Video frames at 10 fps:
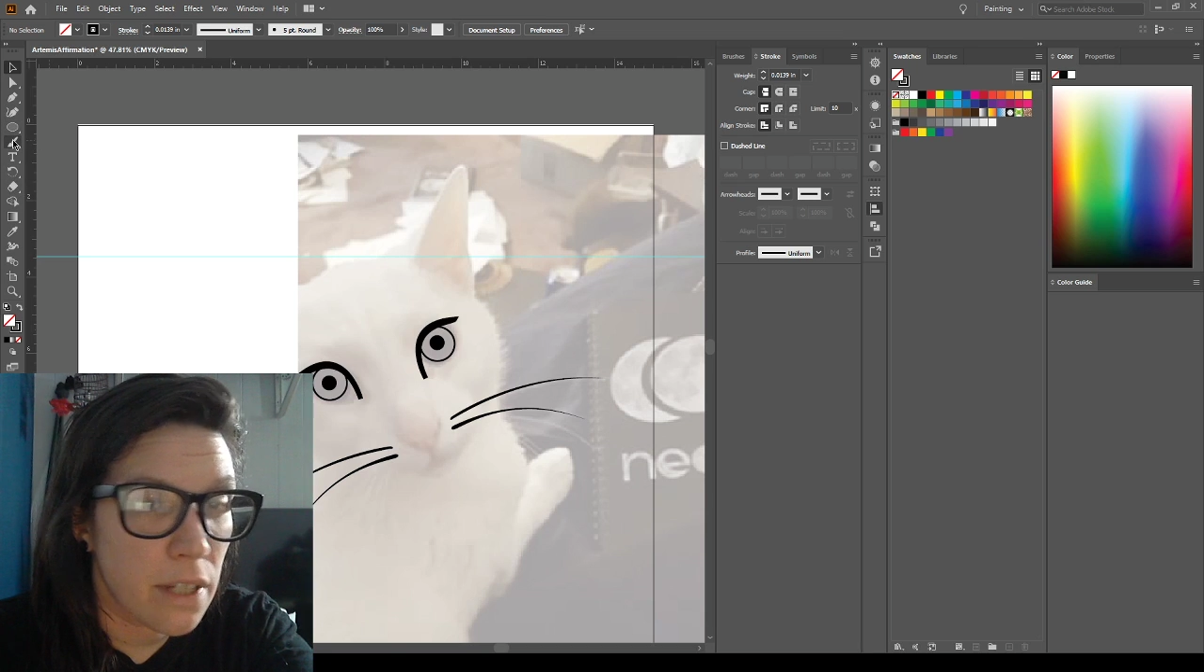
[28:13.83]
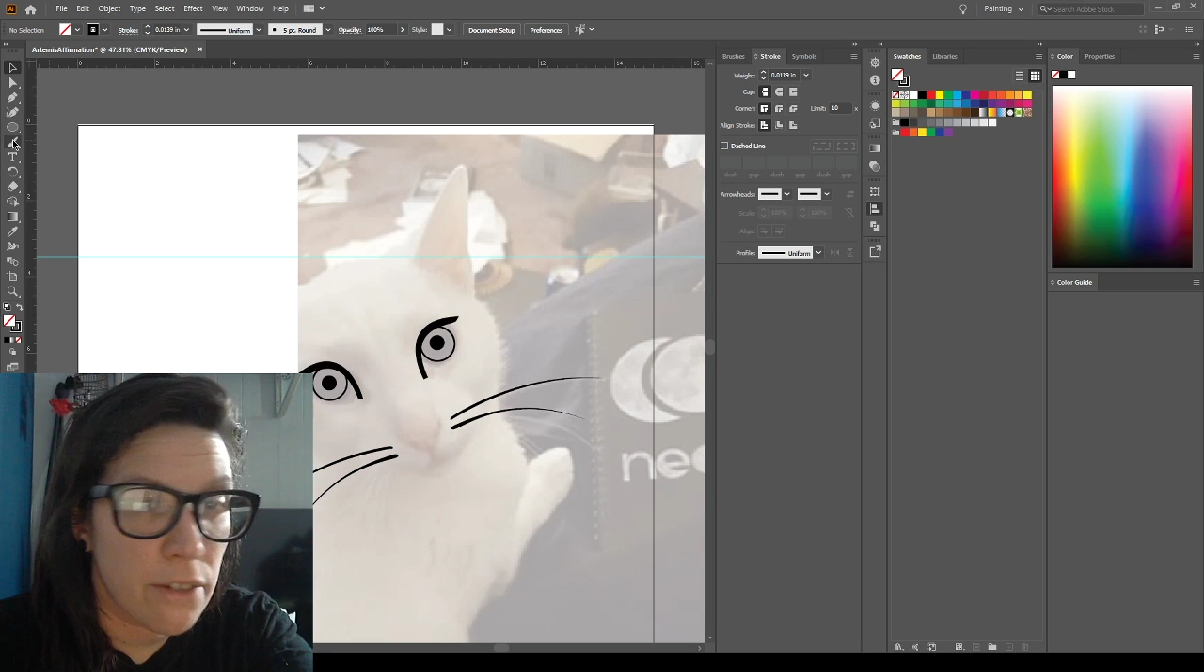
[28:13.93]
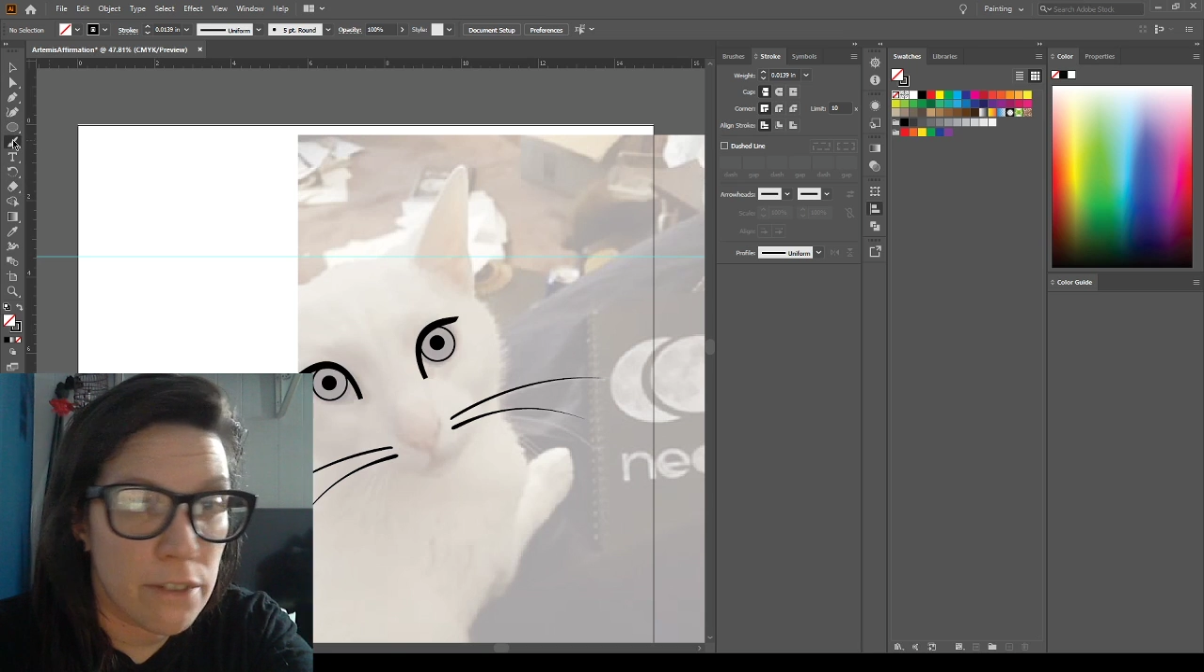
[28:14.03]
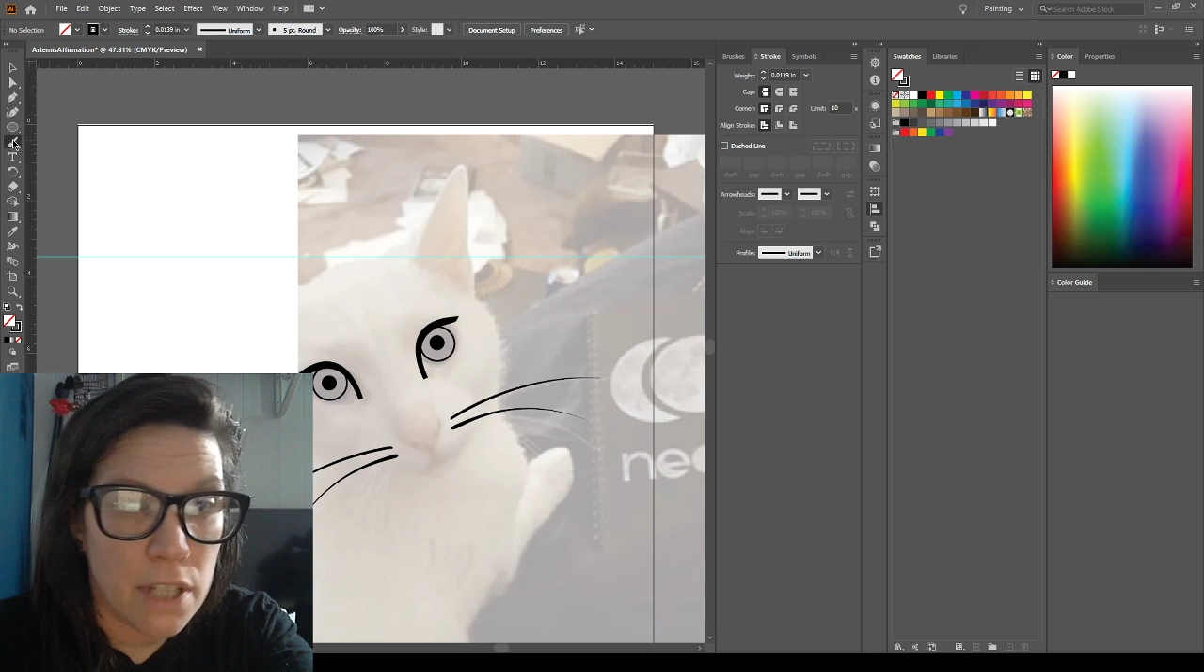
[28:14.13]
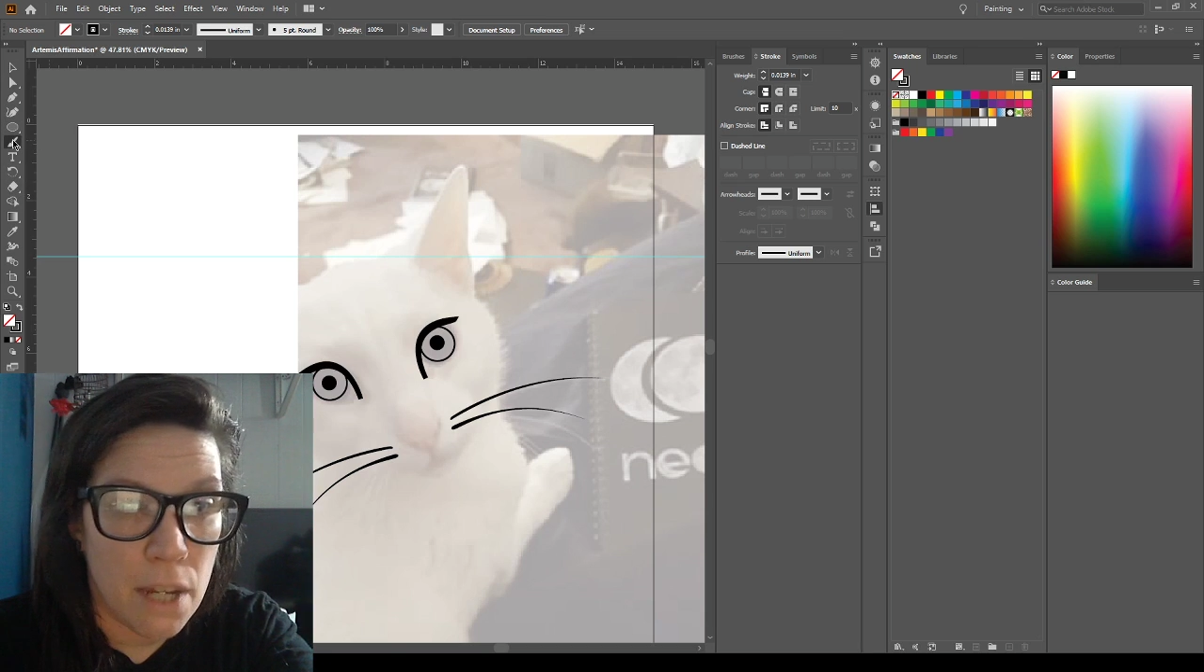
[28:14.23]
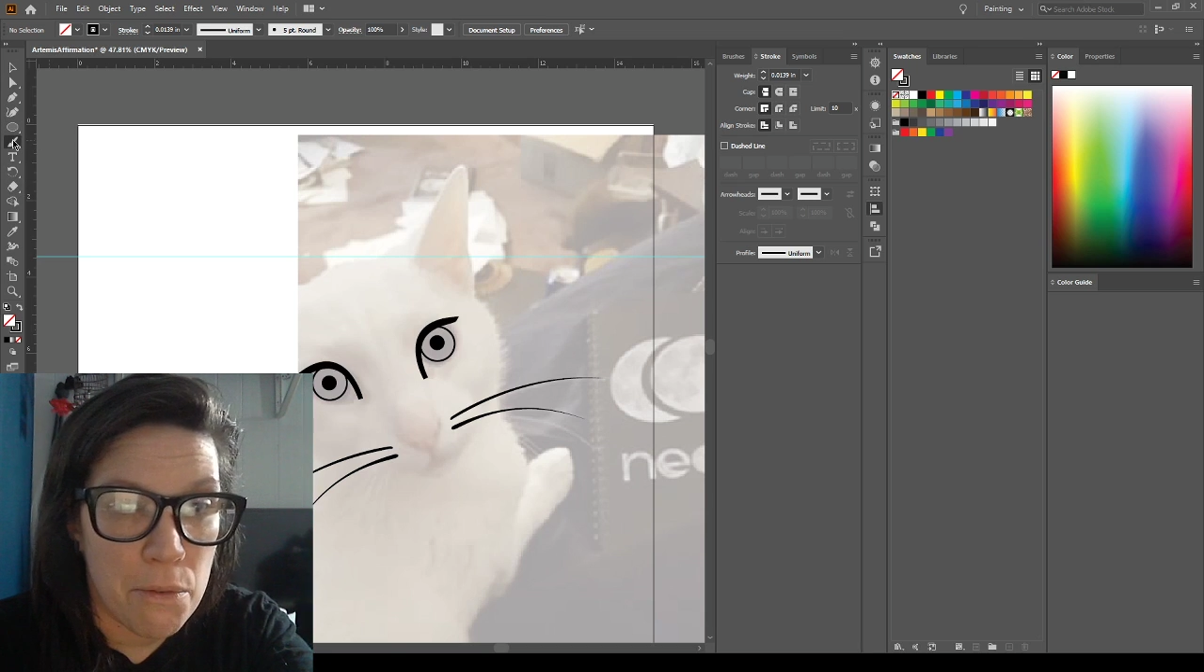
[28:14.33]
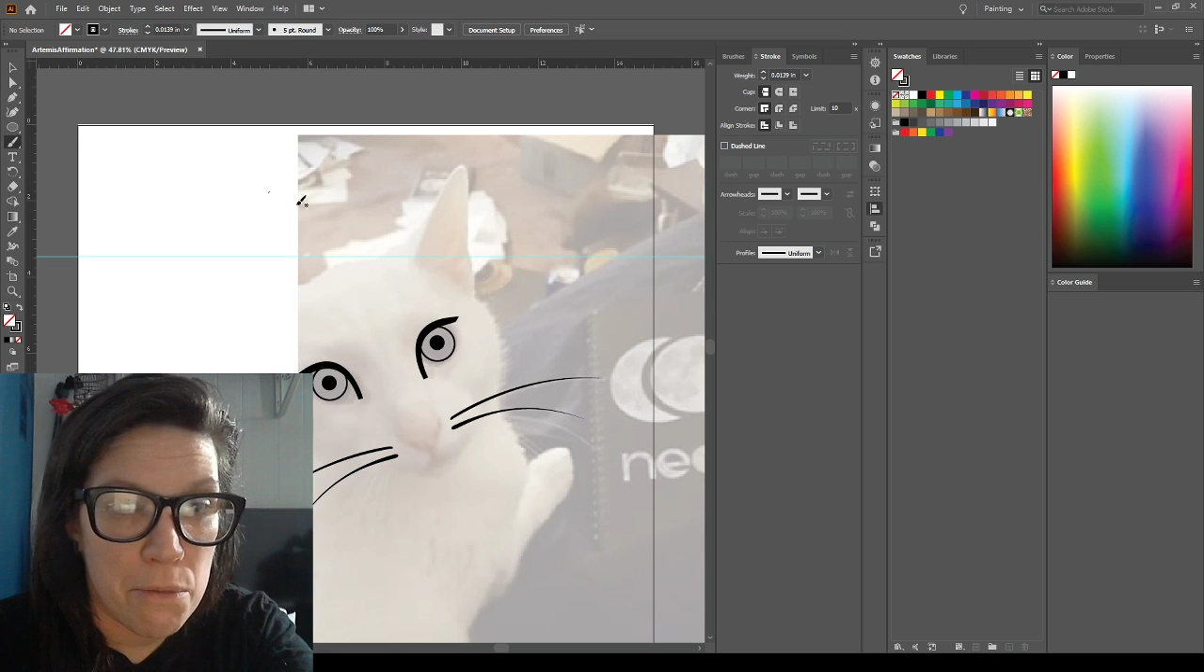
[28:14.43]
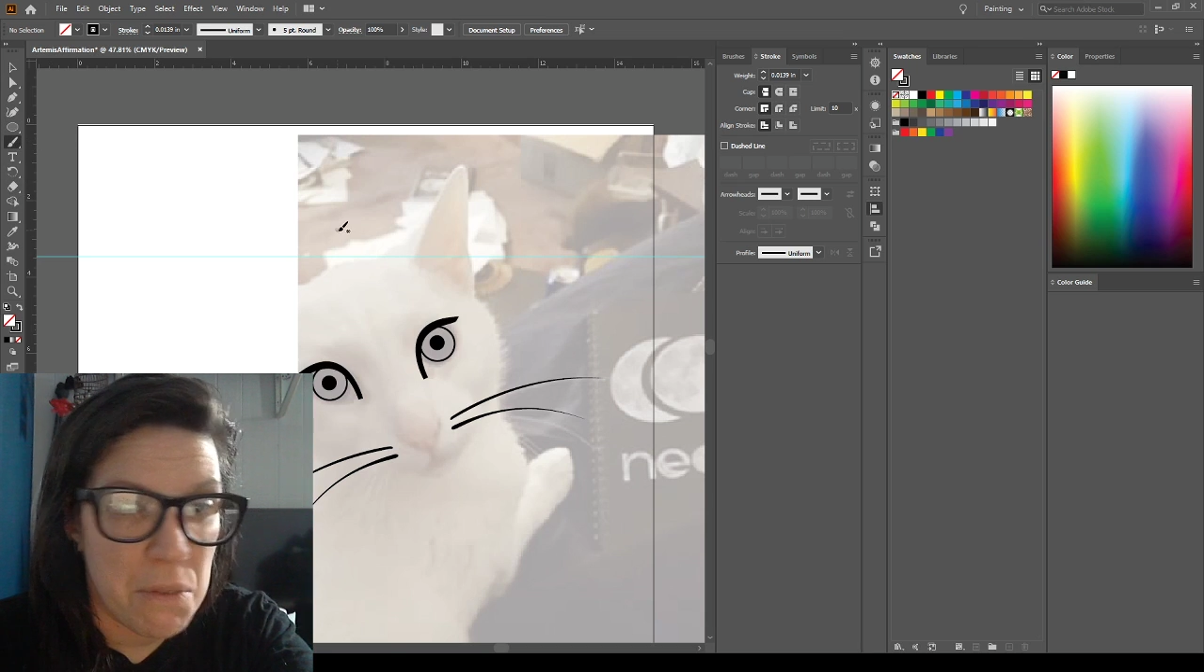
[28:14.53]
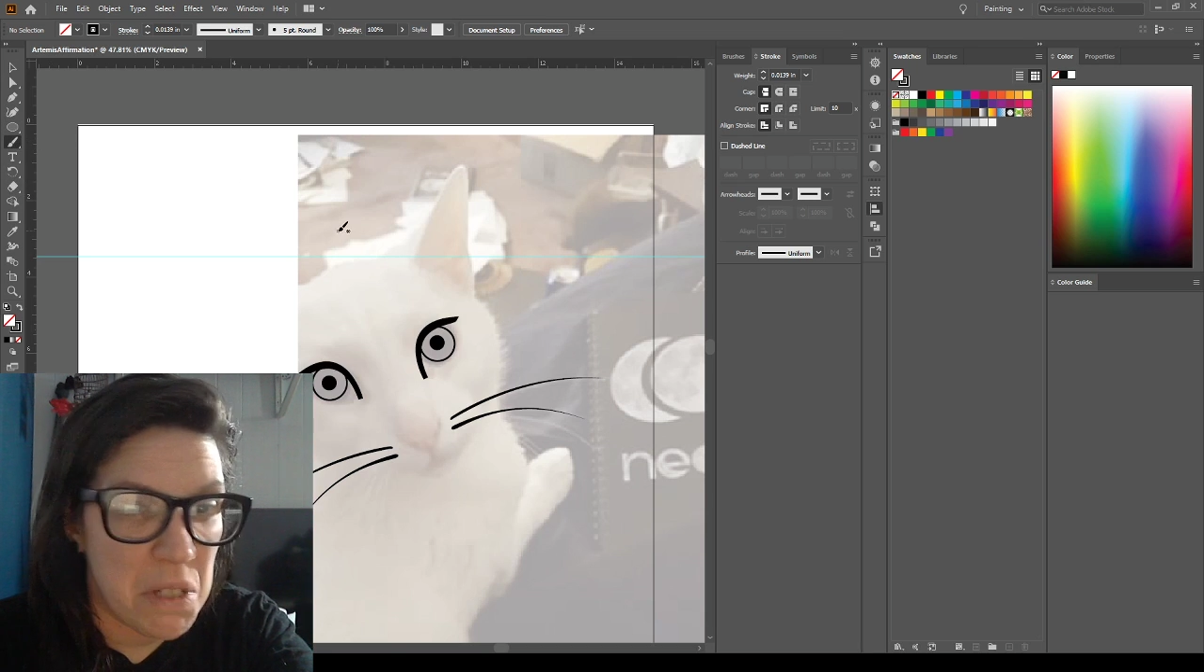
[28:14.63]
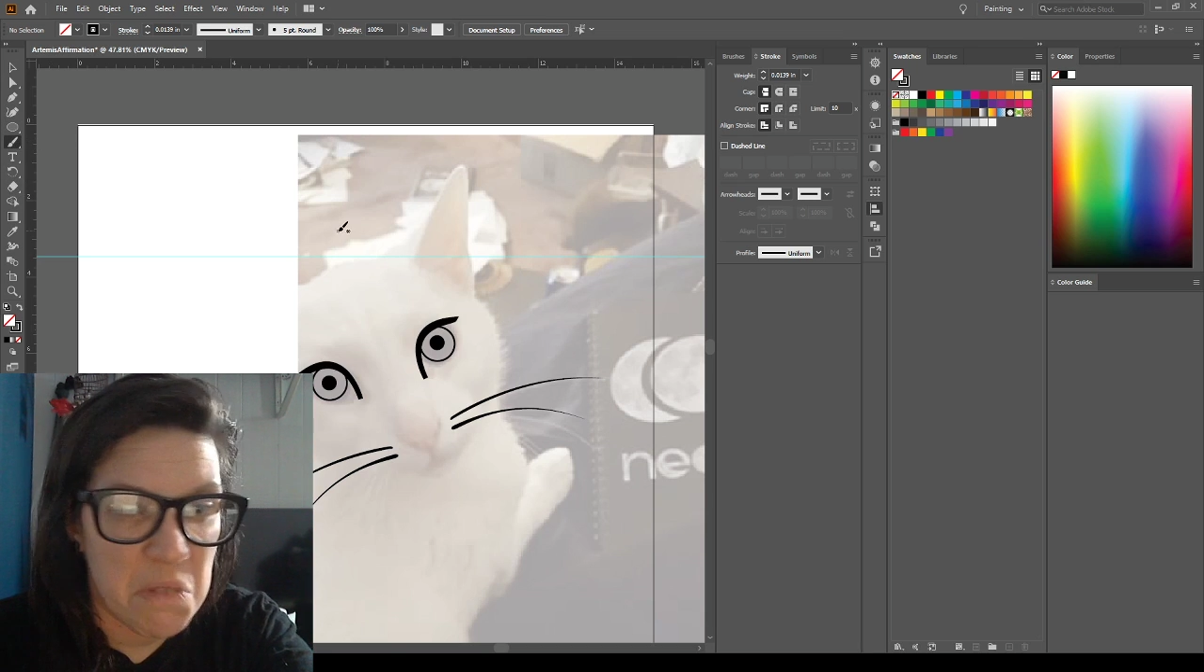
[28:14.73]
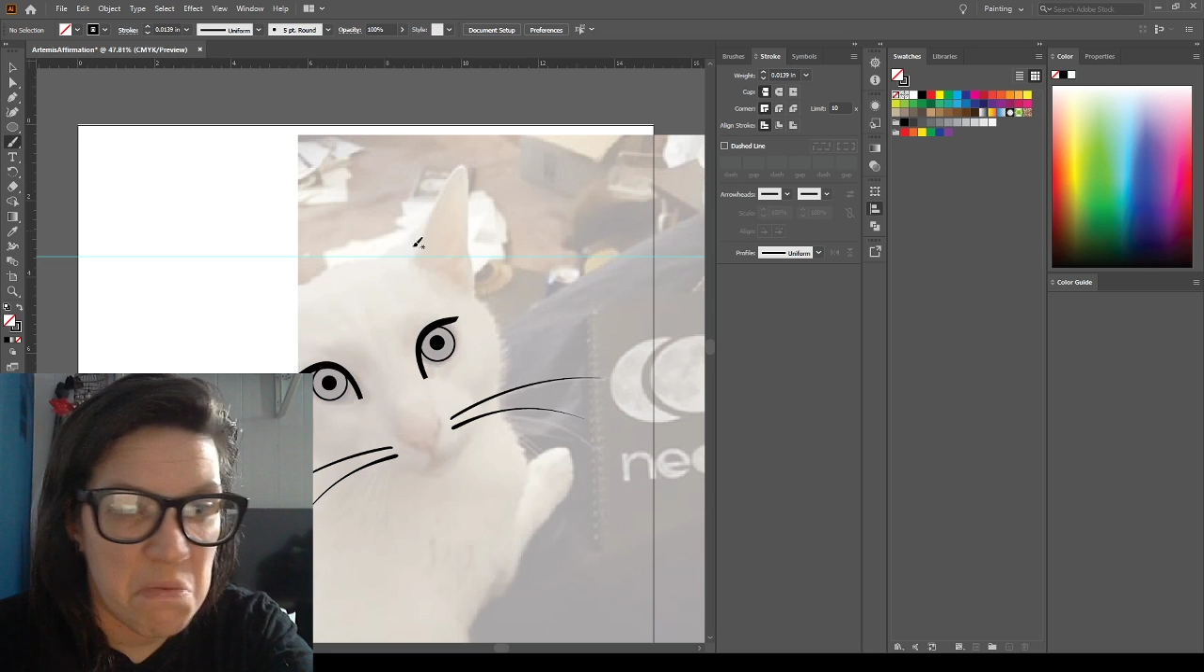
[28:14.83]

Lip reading: every time I'm being